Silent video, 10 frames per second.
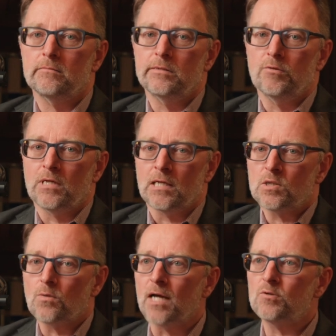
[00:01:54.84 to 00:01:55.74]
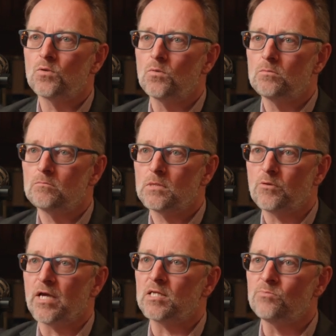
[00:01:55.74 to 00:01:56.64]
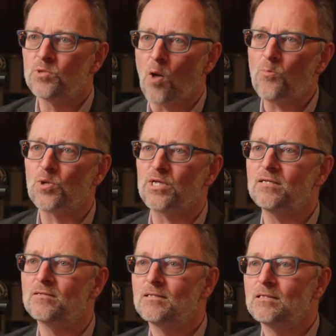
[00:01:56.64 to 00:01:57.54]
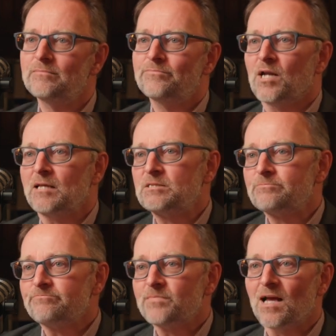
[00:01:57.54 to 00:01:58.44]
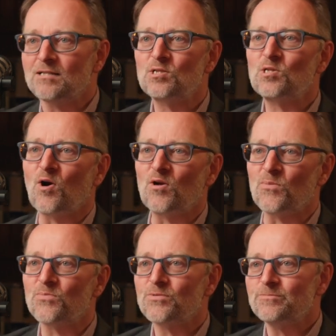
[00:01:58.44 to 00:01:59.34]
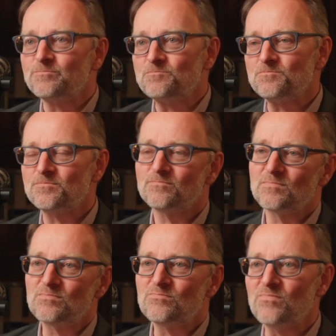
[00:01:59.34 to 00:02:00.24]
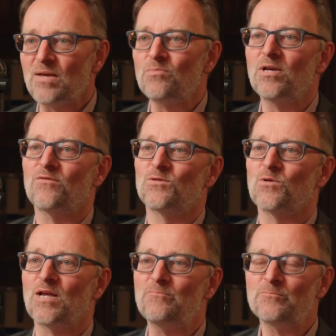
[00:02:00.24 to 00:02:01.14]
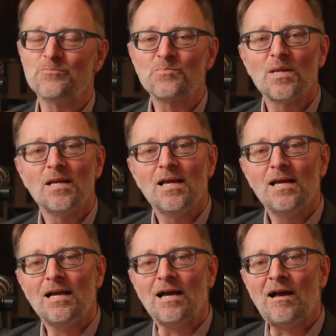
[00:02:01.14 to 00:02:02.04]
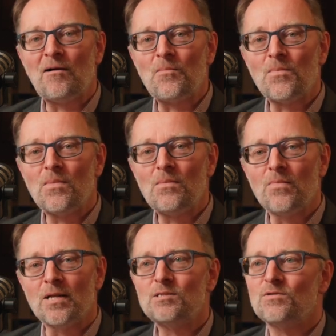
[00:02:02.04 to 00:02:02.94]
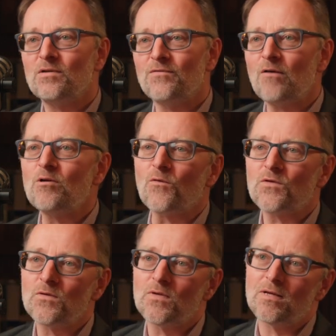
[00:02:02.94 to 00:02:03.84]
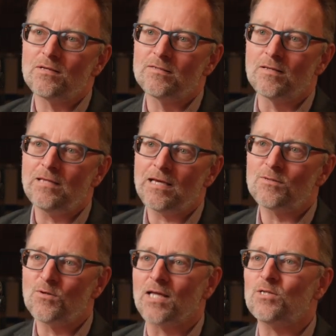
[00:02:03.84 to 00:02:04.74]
You can try to create a monopoly, but that's, as a startup, maybe a bit of a dream. But it's very often the ticket to get